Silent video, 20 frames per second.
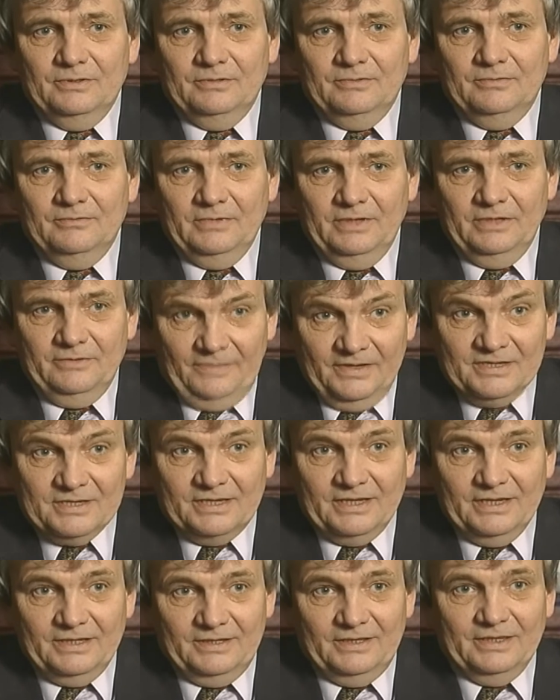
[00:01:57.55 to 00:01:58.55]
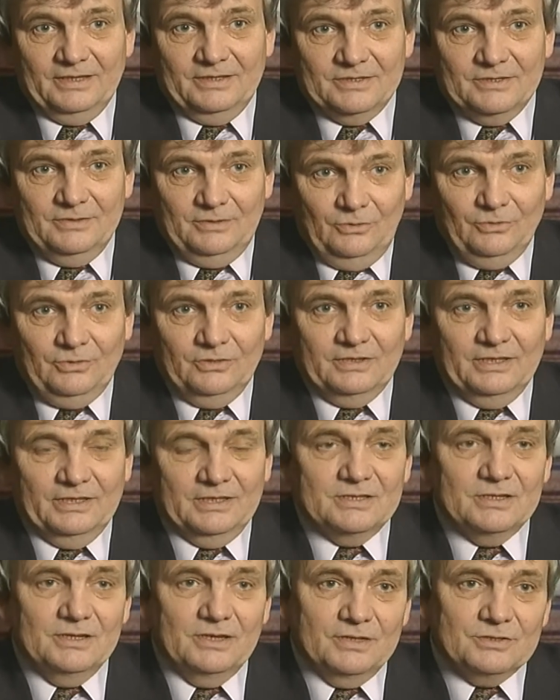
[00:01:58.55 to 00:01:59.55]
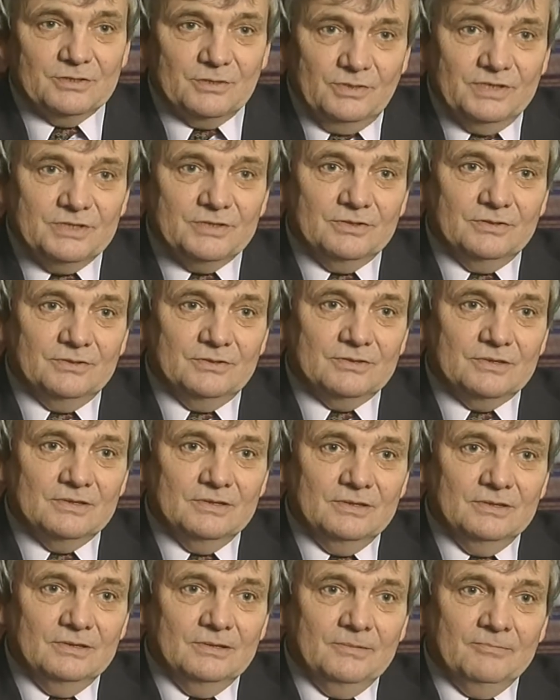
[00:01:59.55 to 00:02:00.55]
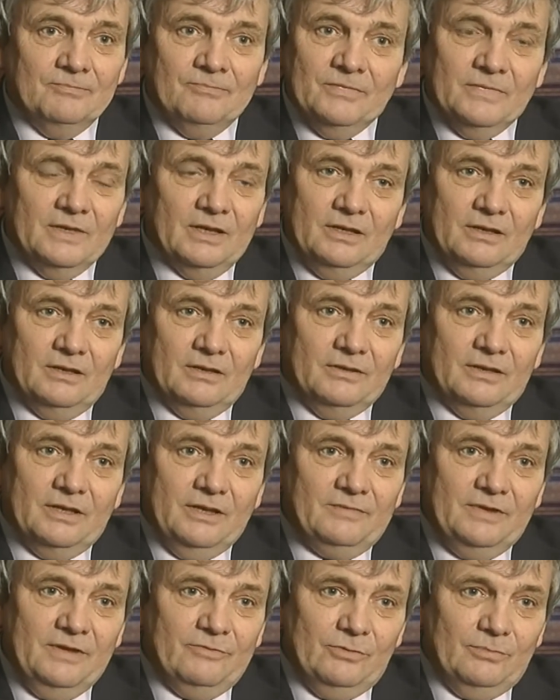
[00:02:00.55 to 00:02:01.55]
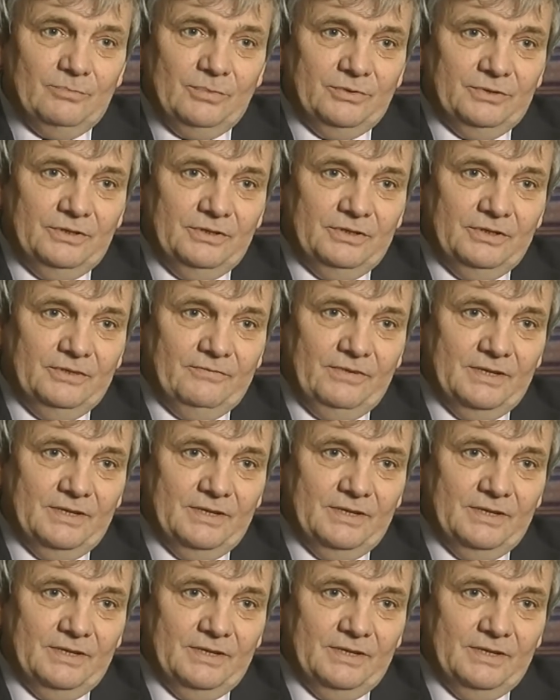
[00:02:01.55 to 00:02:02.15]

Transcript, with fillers: and investigate things and look at things and ask questions. They've never appointed an